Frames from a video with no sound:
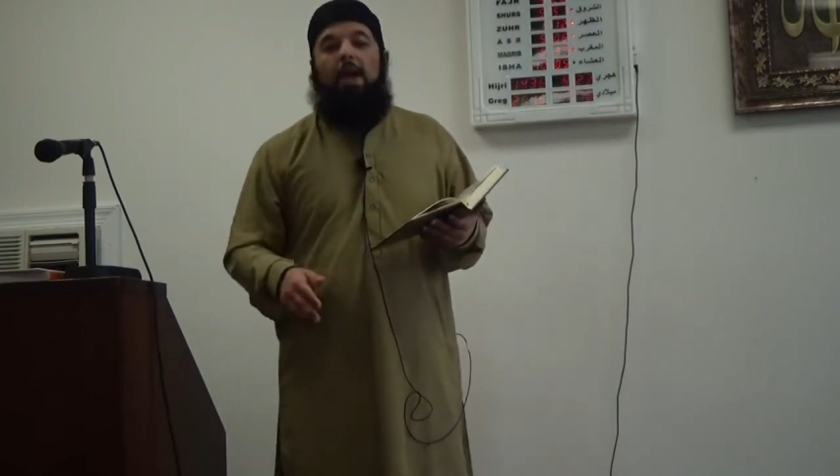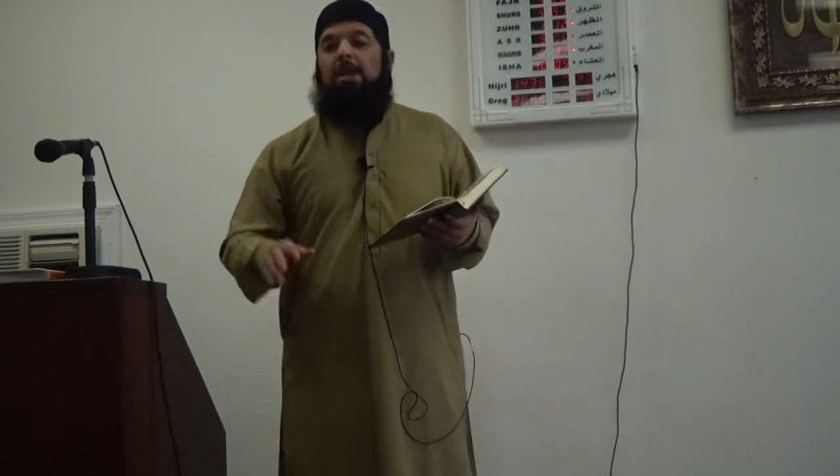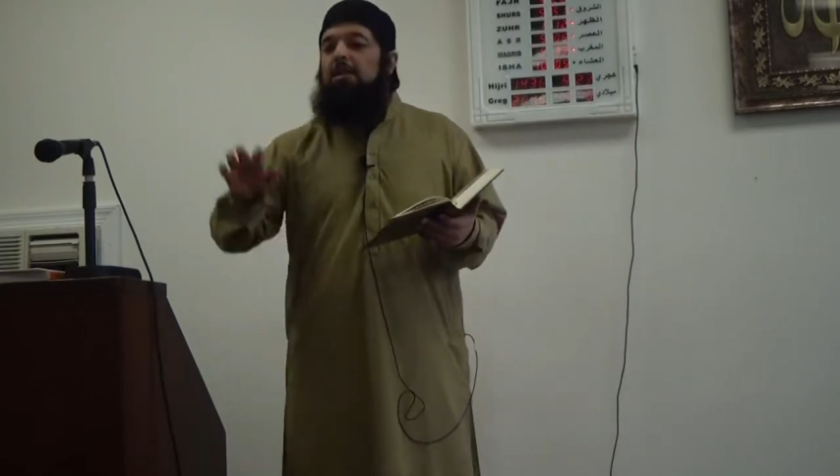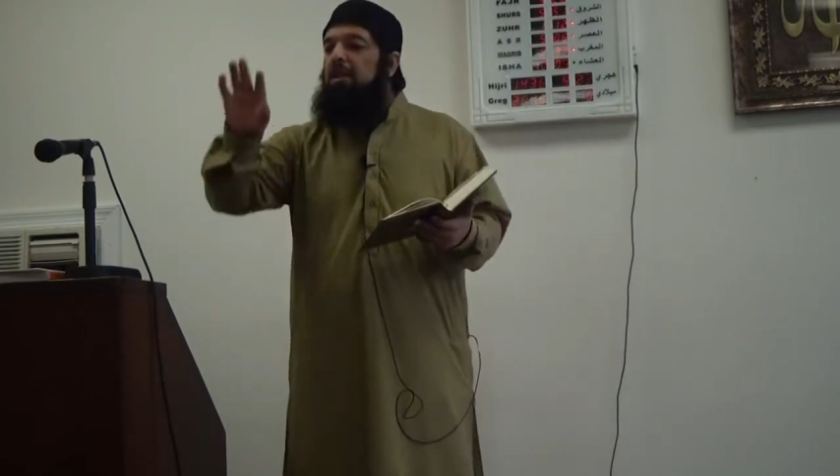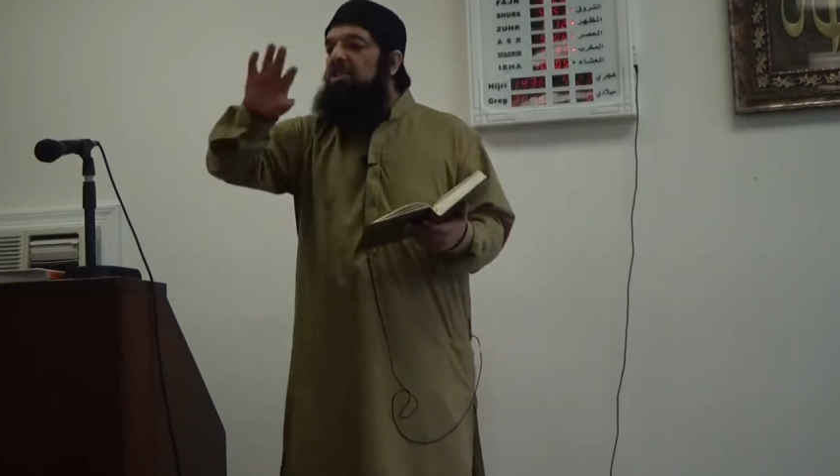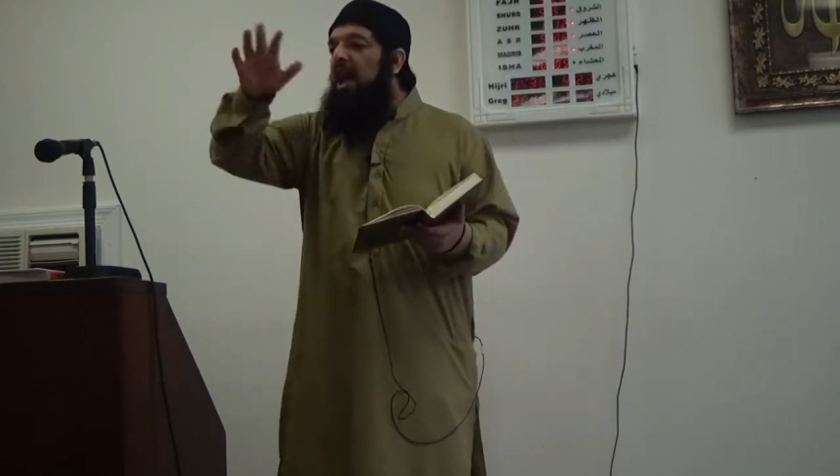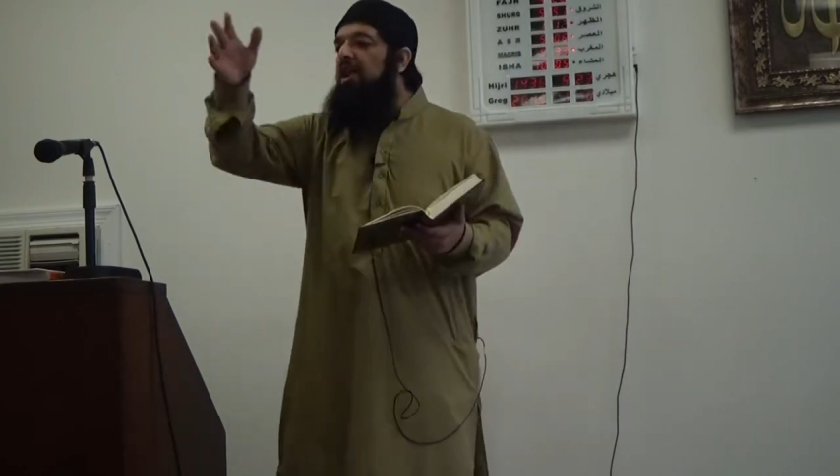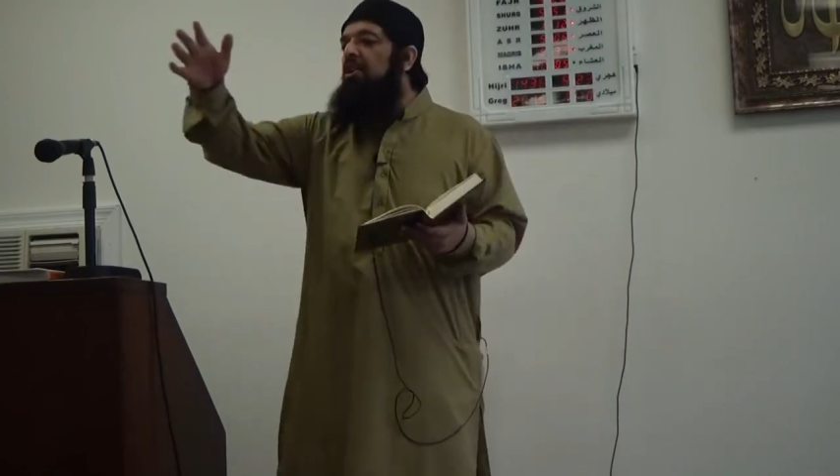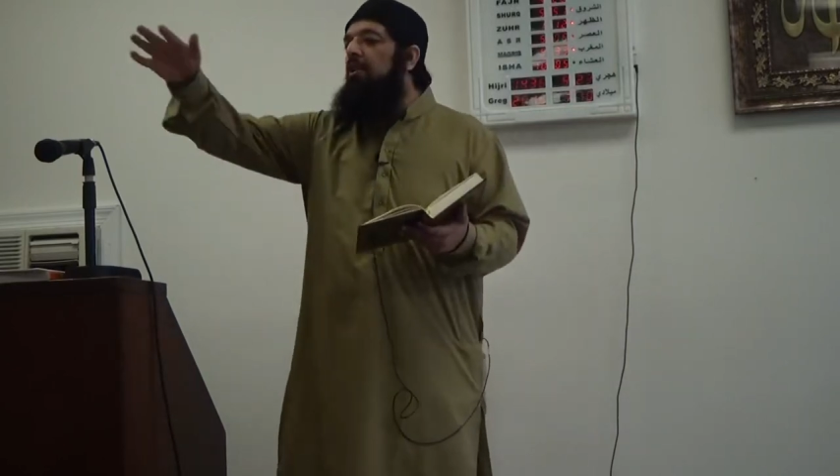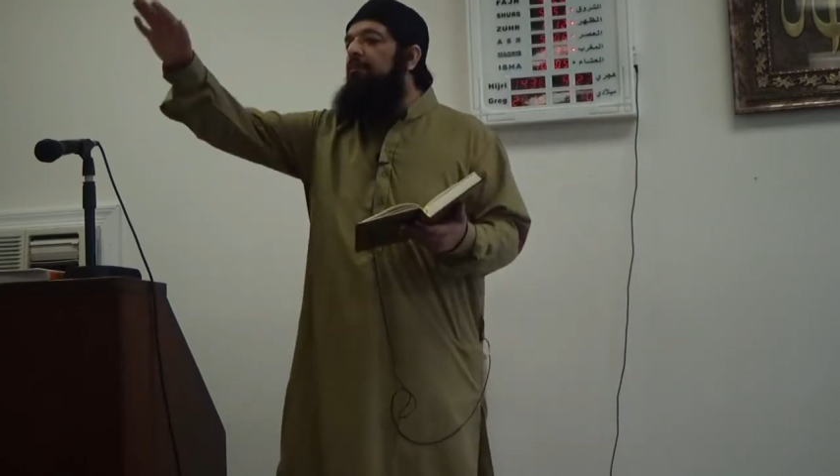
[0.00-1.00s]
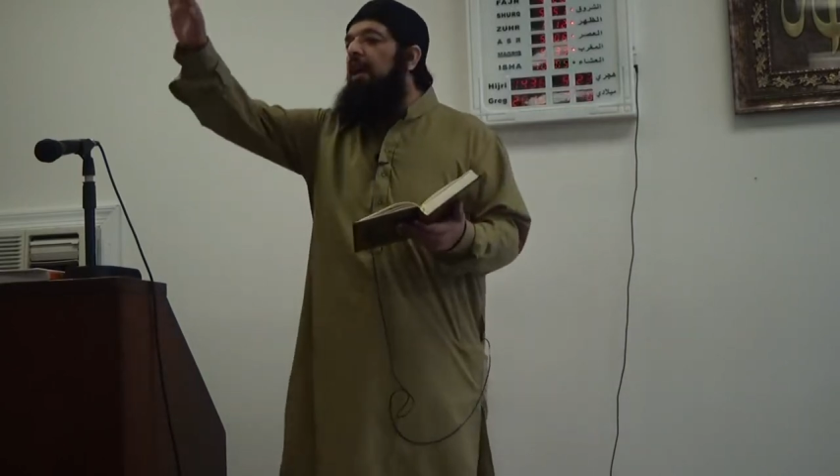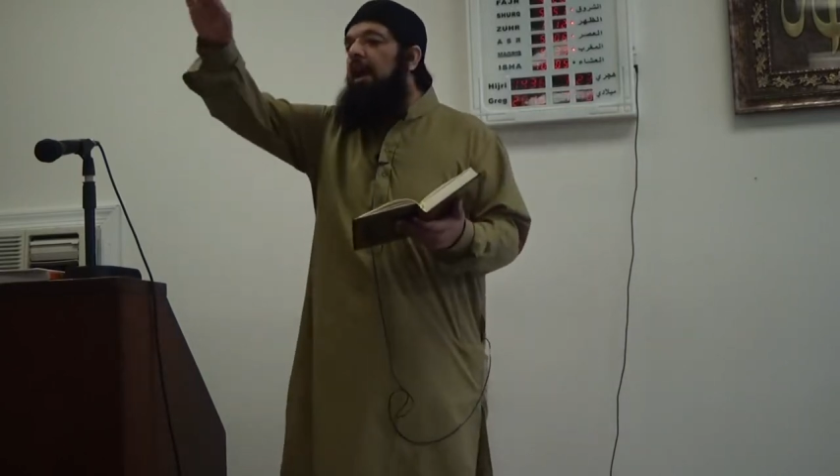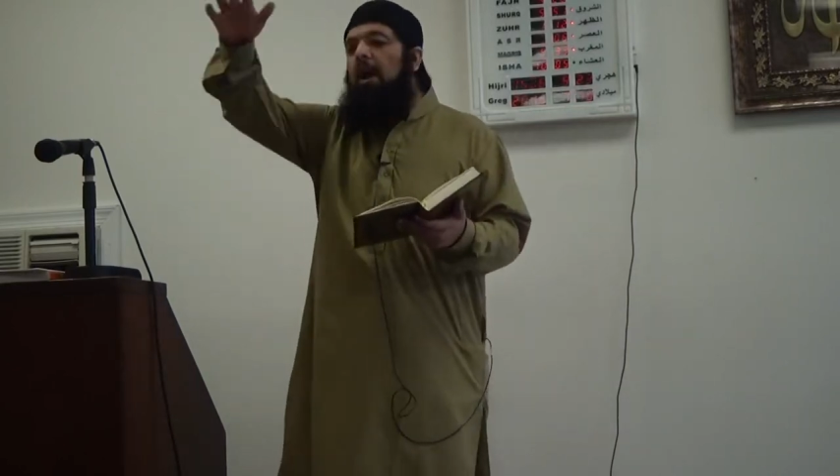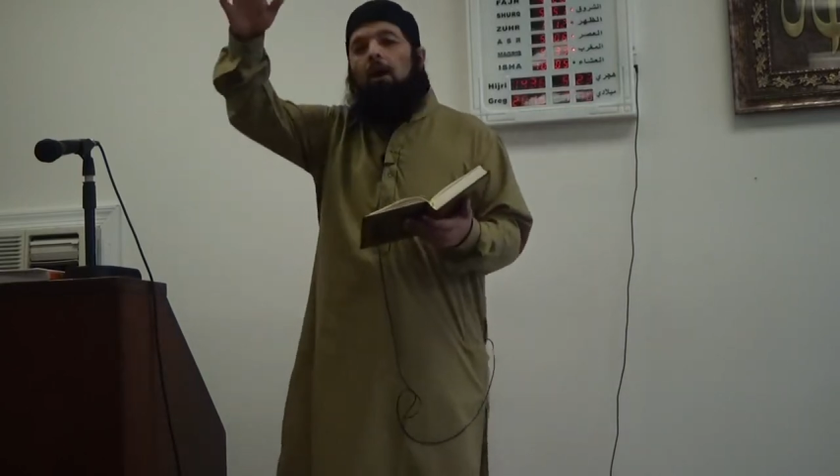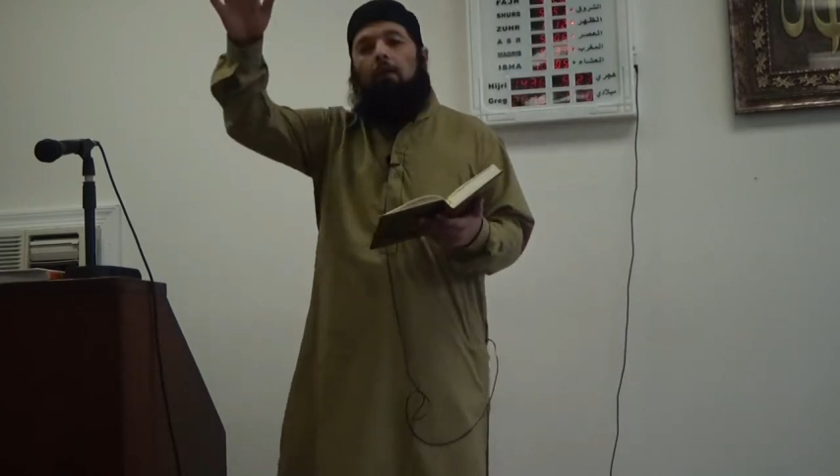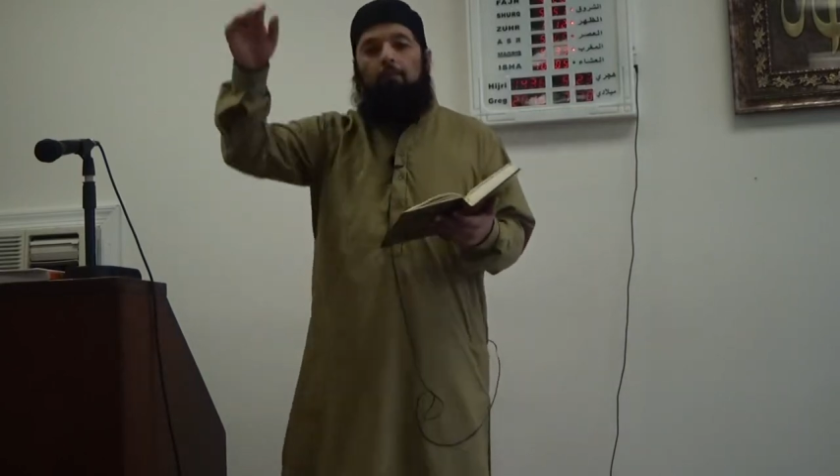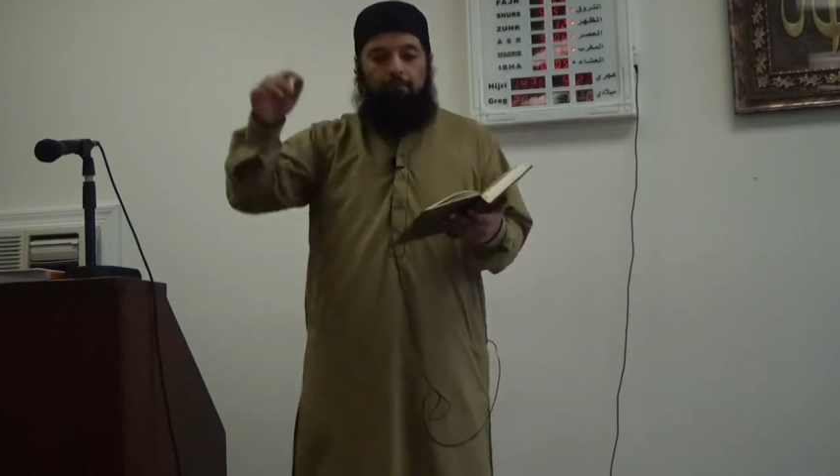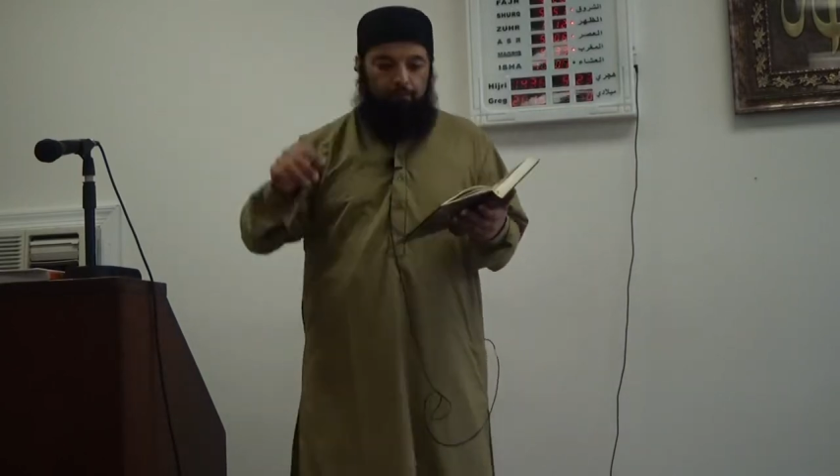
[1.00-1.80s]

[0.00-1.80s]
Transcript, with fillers: And in the changing of the air.